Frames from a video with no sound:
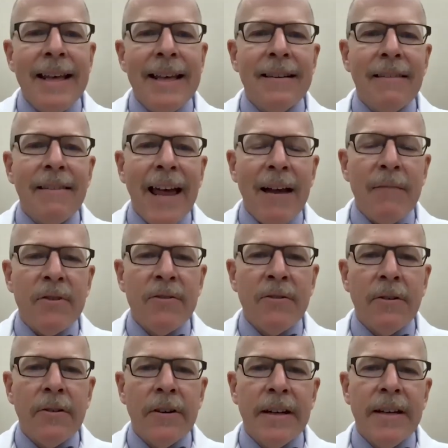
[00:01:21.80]
In the
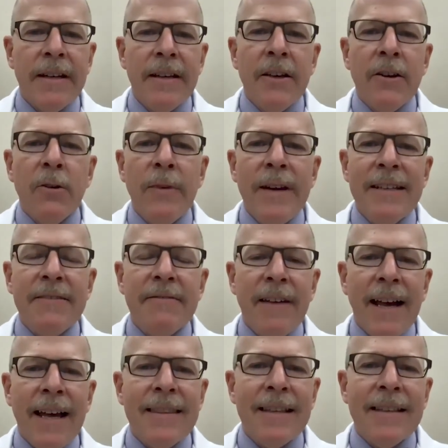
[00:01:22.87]
laboratory, we
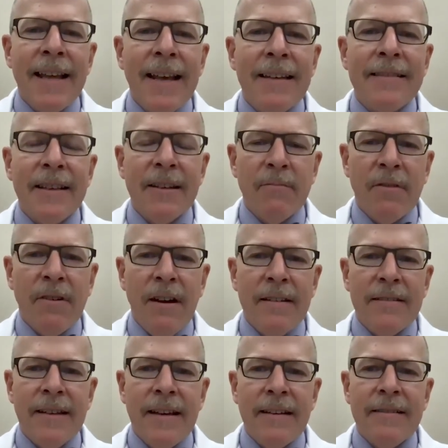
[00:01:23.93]
divide the testing
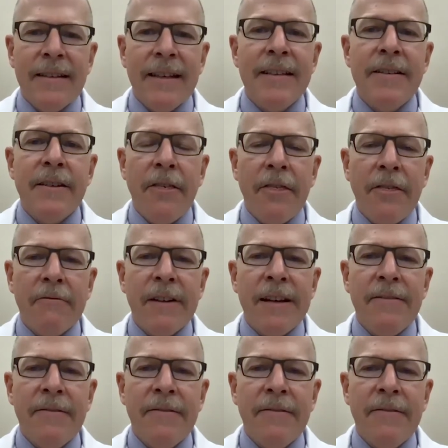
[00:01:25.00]
process into three